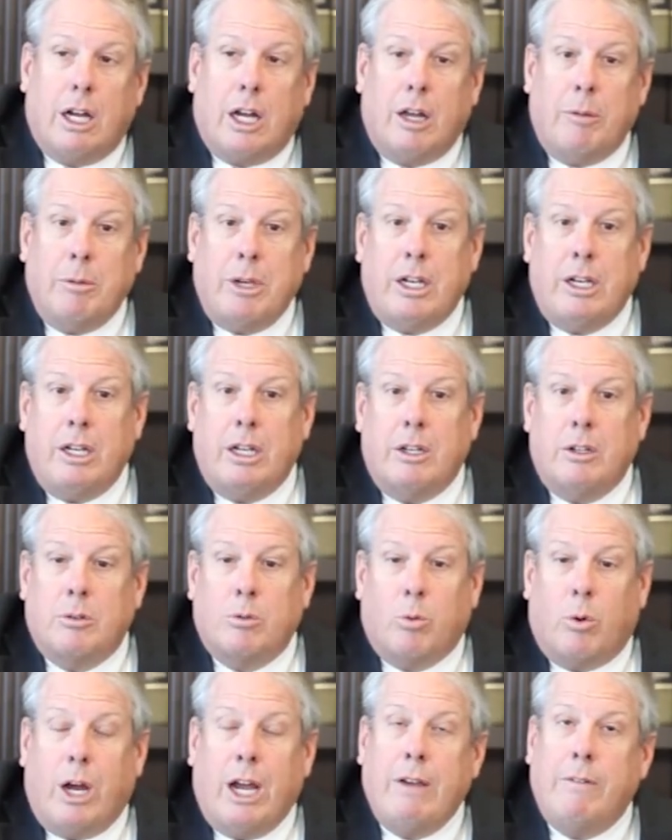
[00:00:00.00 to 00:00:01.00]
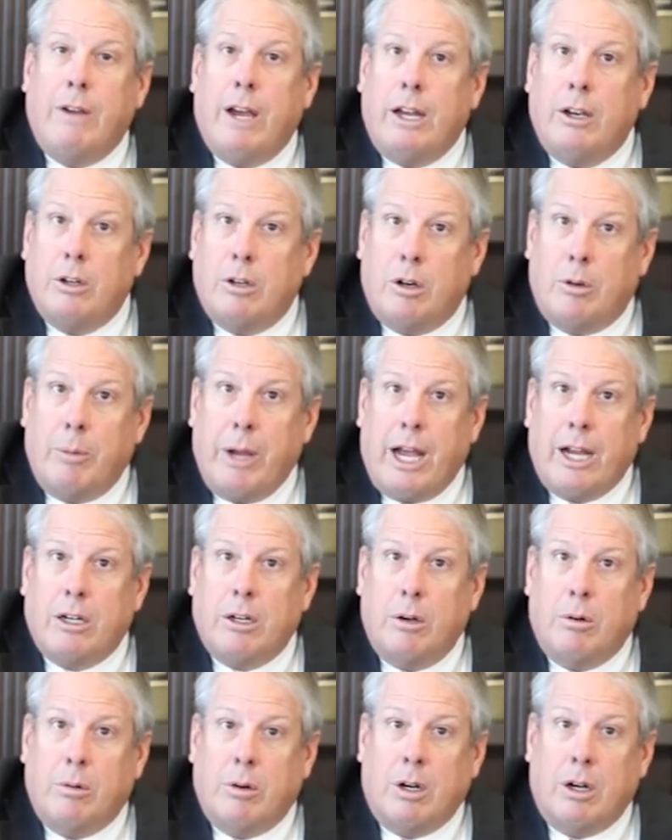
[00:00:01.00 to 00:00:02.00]
I mean, his wife had to go back
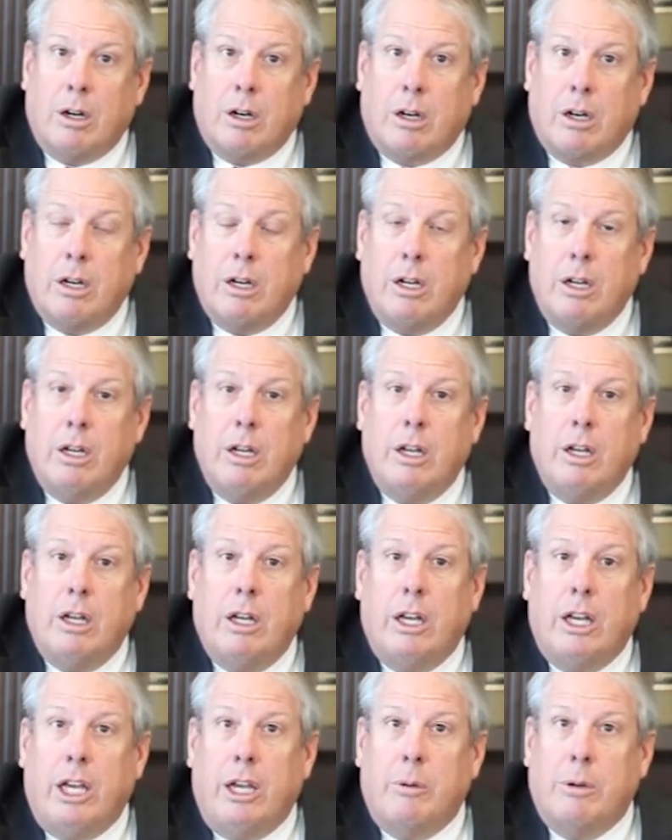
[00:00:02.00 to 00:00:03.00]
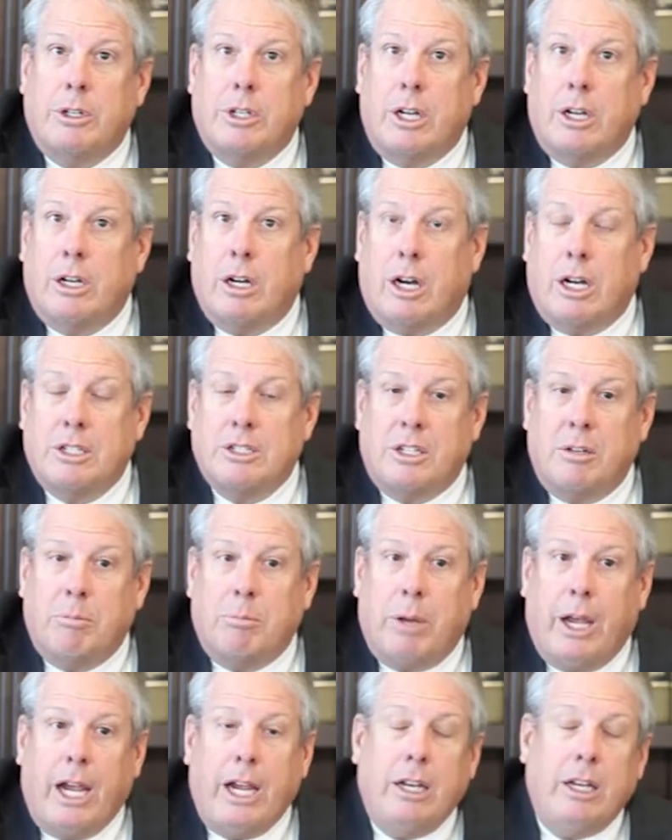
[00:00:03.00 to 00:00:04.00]
to work. He was in
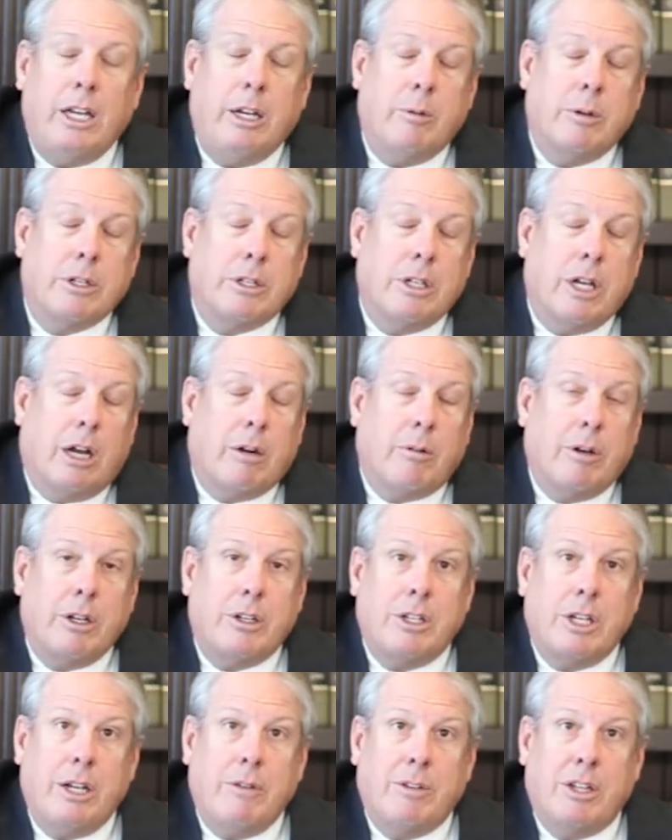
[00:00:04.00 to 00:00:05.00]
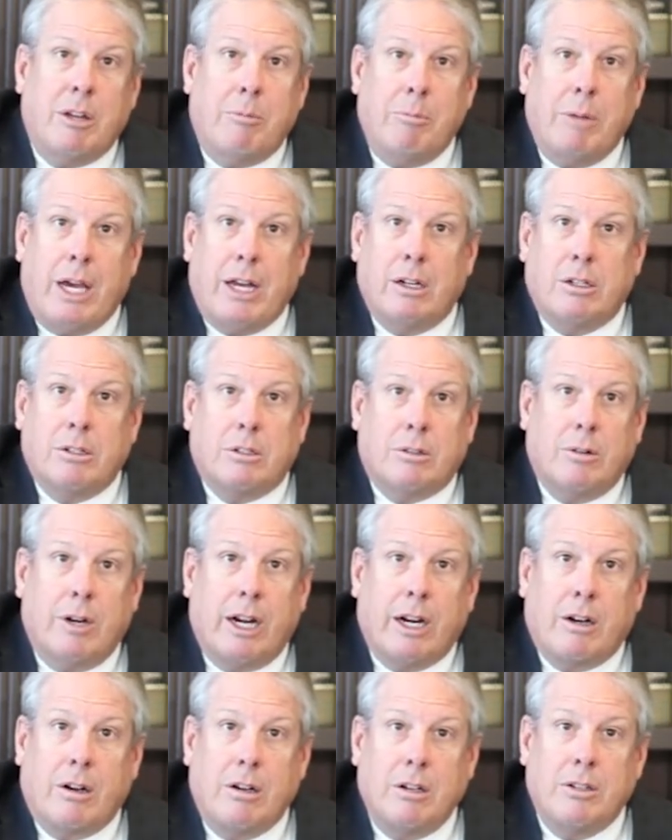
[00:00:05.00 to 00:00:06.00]
constant pain. He was not receiving the medical
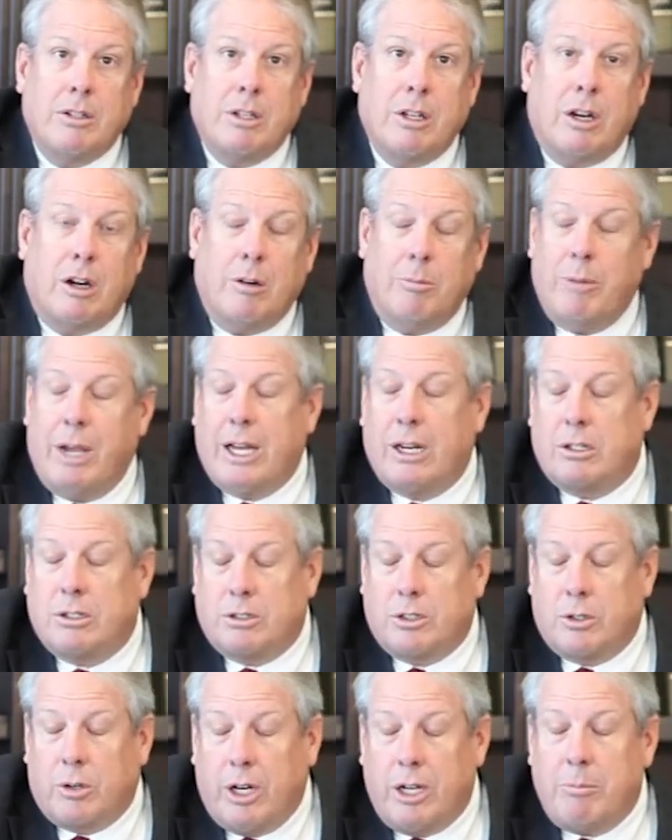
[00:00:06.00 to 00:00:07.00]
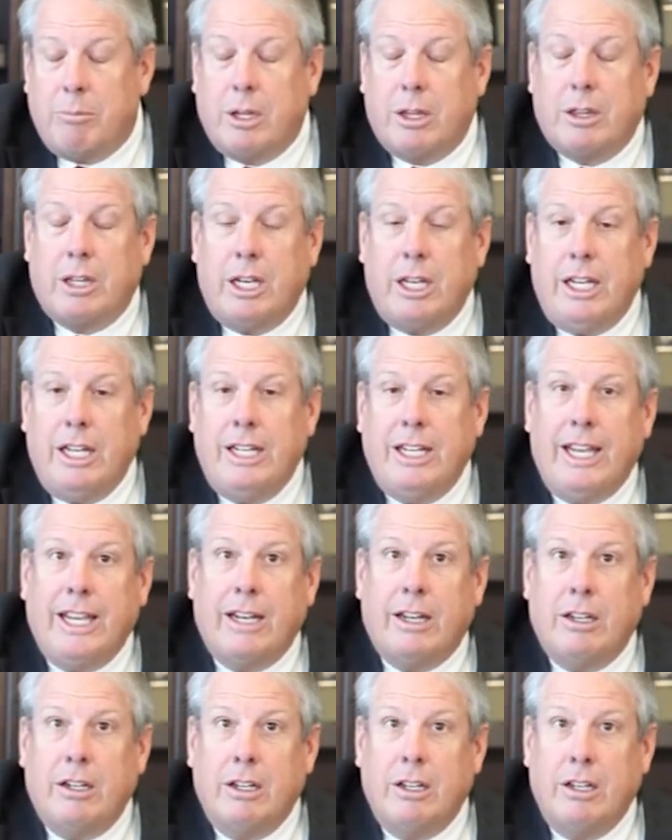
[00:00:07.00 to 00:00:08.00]
records or medical treatment that he
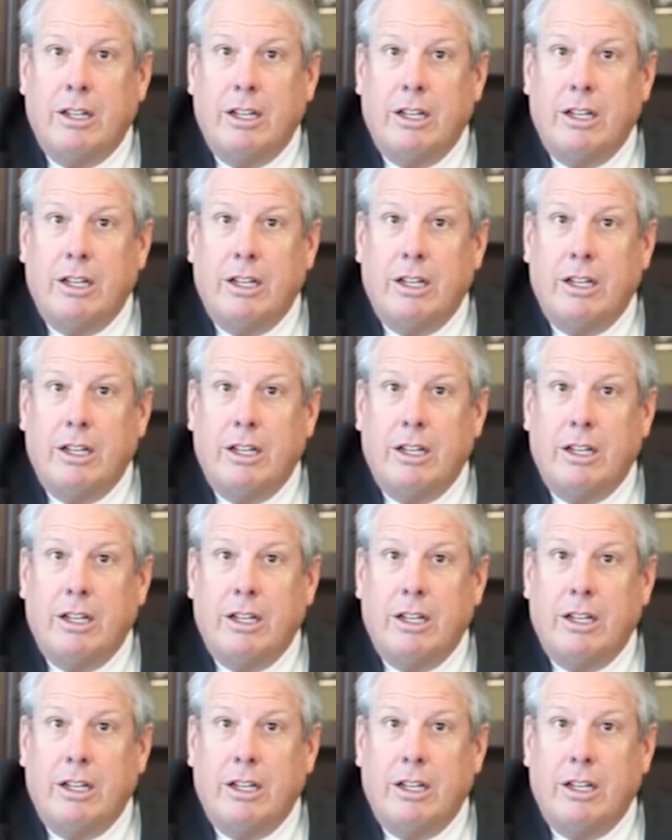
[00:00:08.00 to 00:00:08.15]
needed.